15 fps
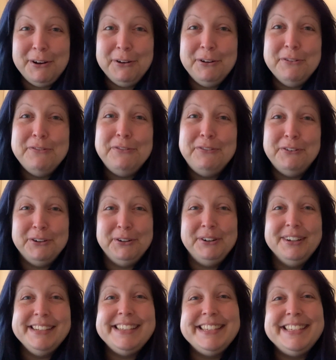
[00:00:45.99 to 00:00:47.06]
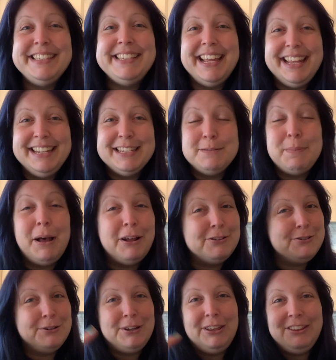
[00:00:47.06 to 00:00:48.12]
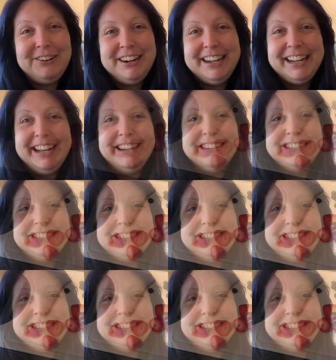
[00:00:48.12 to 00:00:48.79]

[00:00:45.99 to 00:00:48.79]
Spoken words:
on 4 syns, but I'll talk you through it now.